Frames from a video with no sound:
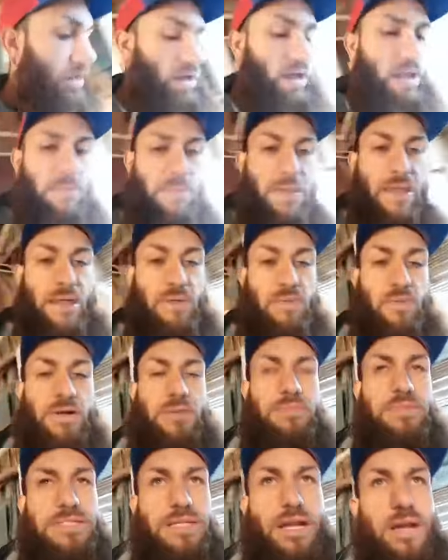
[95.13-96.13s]
Amen. We're
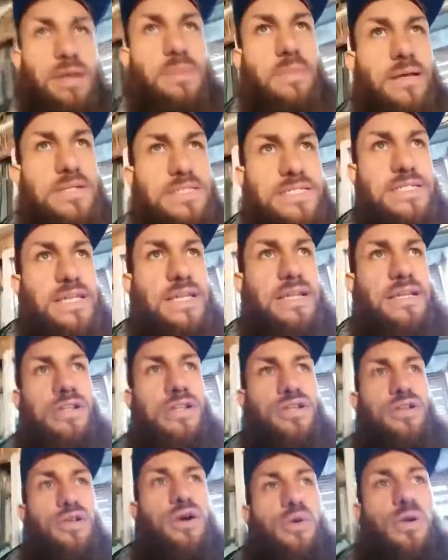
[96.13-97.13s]
going to be talking about sin, and
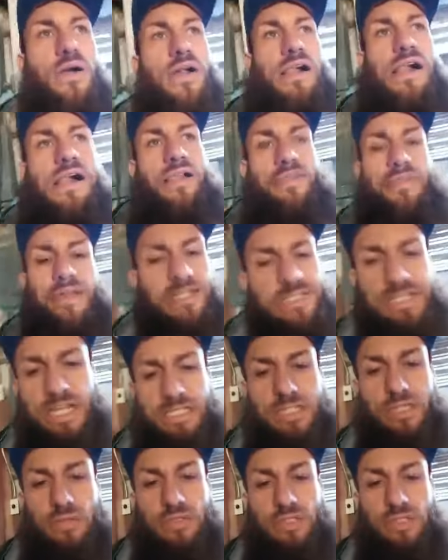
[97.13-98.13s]
you know what? That's
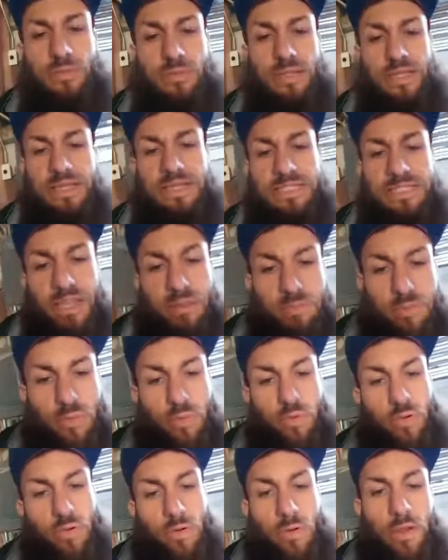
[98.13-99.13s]
not socially
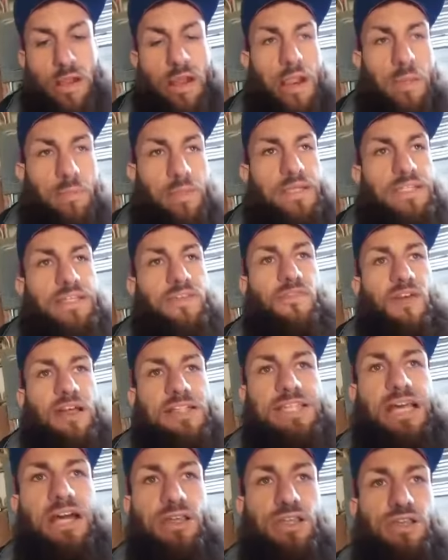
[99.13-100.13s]
acceptable. Because if I
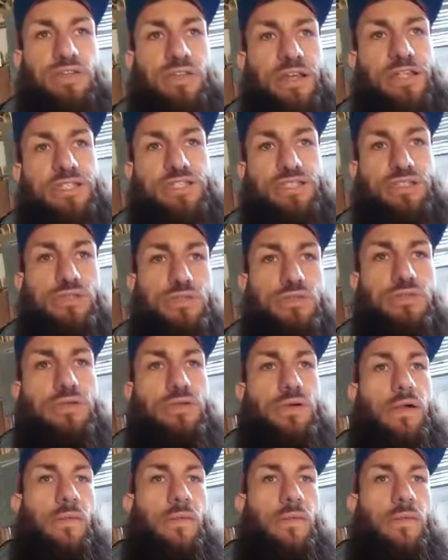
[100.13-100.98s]
tell you that you